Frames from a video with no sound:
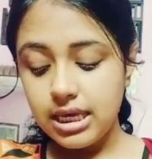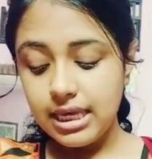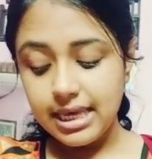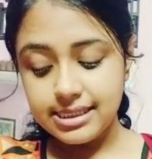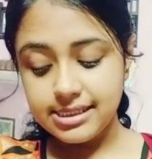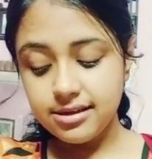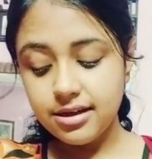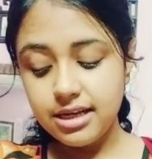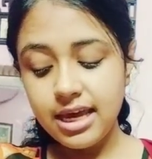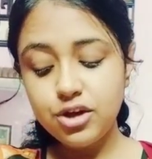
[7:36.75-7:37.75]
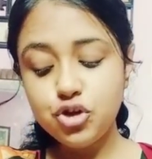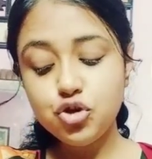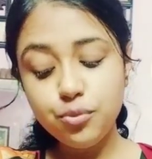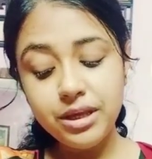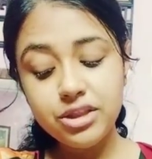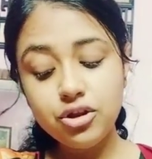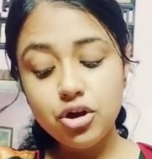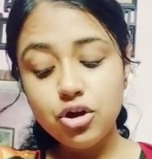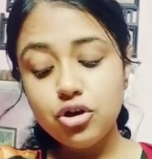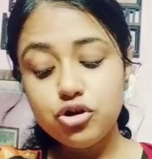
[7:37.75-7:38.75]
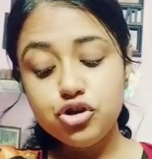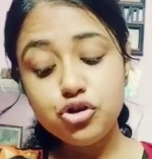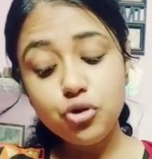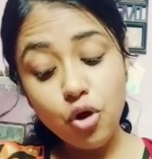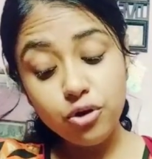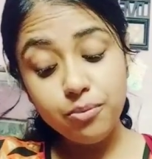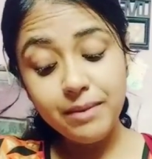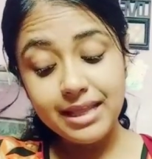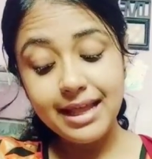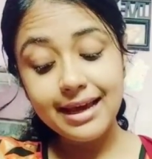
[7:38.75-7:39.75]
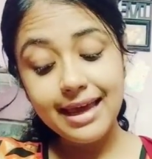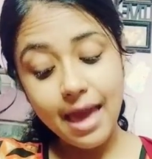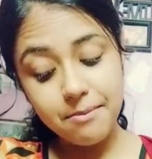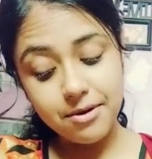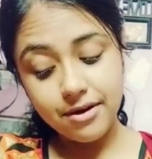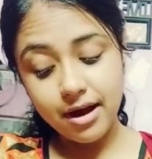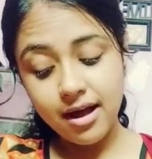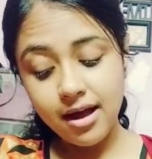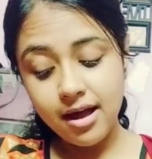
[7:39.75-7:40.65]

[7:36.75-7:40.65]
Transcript: Yesterday Sumit showed me the camera